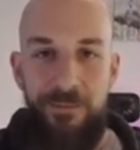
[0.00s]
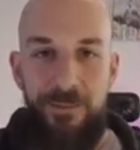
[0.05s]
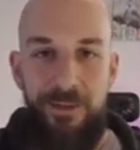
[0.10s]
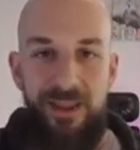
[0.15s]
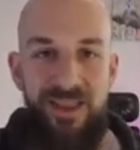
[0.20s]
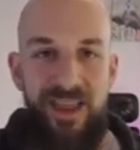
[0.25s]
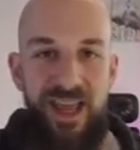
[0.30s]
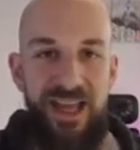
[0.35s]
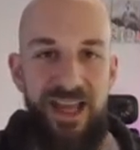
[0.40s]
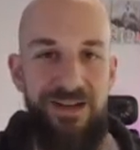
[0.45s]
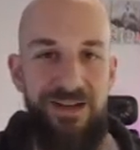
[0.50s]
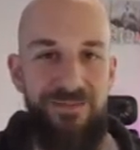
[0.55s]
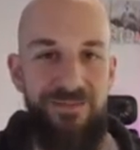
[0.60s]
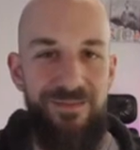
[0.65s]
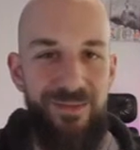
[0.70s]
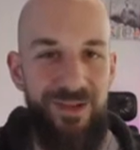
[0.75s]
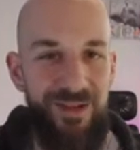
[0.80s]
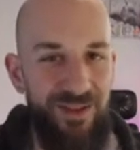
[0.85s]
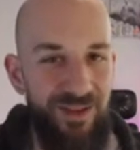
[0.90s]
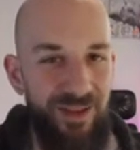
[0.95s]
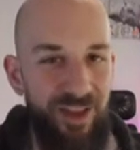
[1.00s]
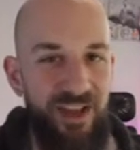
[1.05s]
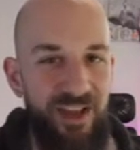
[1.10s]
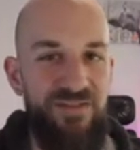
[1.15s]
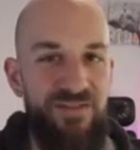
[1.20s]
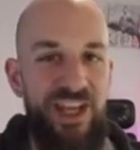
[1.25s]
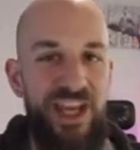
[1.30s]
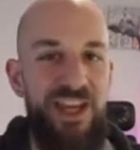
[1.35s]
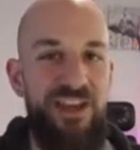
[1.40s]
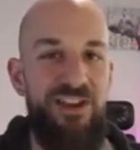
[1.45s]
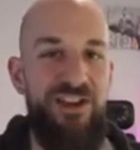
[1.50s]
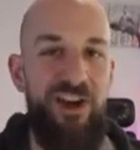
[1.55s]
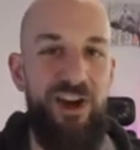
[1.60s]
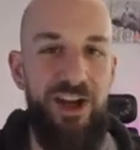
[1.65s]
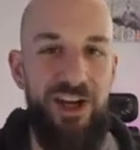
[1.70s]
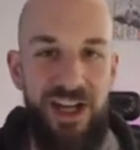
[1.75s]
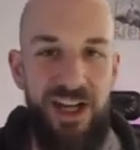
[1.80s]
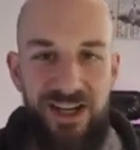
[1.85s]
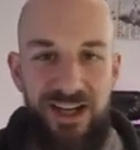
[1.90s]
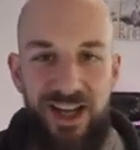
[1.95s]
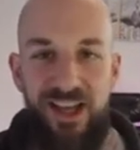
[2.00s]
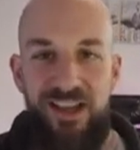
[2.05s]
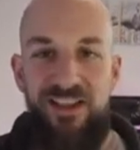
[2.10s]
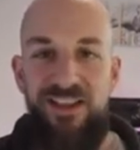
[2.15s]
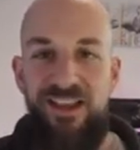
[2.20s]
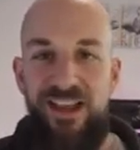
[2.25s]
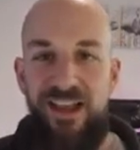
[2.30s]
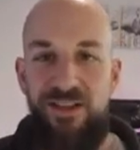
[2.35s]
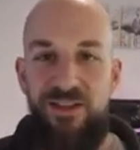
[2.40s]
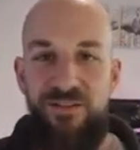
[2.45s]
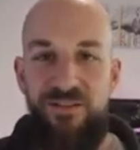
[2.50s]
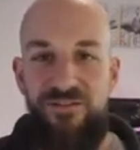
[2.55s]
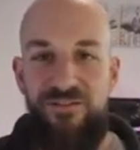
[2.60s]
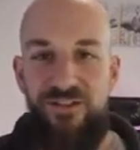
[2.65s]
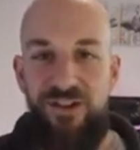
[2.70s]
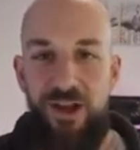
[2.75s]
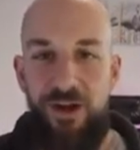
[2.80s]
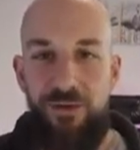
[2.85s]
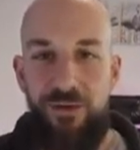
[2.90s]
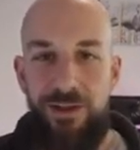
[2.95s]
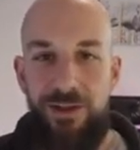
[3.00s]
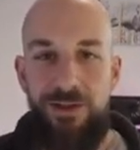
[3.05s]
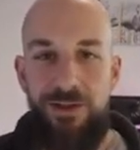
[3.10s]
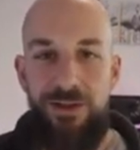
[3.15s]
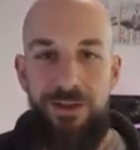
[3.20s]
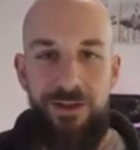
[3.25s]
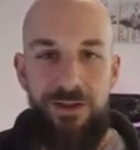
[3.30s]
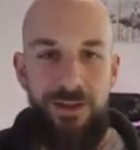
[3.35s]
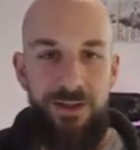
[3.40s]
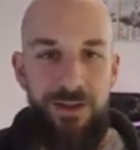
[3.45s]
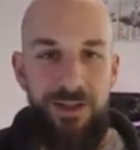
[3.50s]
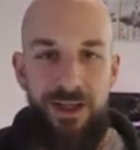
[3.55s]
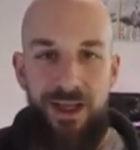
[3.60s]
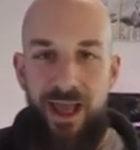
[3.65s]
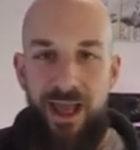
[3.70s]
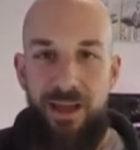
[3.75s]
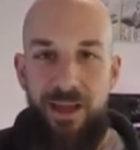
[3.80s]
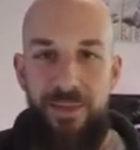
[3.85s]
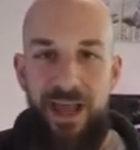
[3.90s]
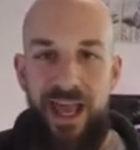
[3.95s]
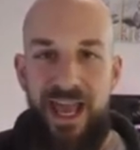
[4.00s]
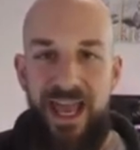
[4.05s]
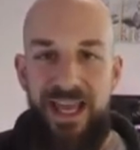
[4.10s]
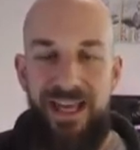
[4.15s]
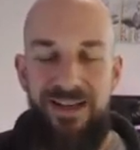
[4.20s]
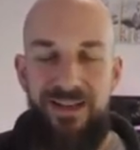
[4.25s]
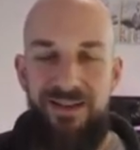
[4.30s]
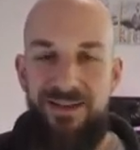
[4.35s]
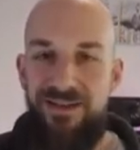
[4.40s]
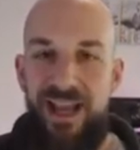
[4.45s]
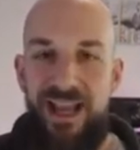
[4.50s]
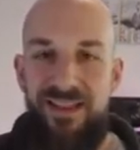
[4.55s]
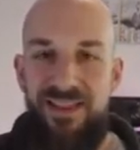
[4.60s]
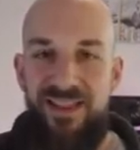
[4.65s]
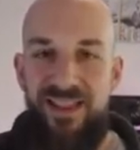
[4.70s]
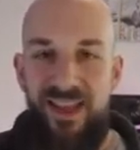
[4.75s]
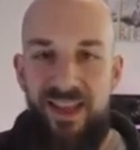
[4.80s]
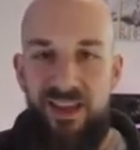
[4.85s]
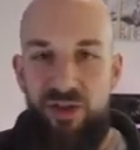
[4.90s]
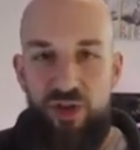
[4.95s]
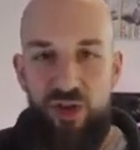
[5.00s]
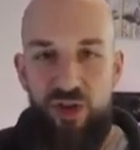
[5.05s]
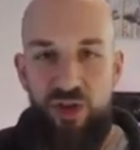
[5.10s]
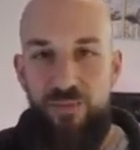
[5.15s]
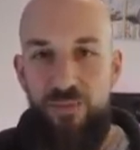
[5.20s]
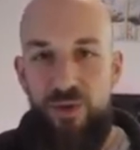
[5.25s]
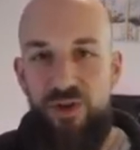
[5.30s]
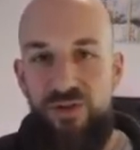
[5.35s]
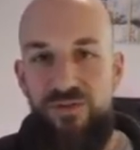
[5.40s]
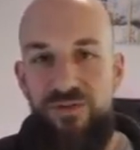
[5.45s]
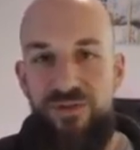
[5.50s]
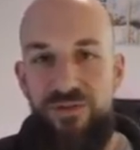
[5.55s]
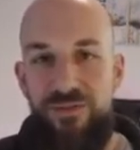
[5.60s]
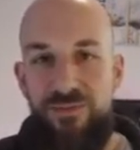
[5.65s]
then life takes on a nice sense of flow, and things just move.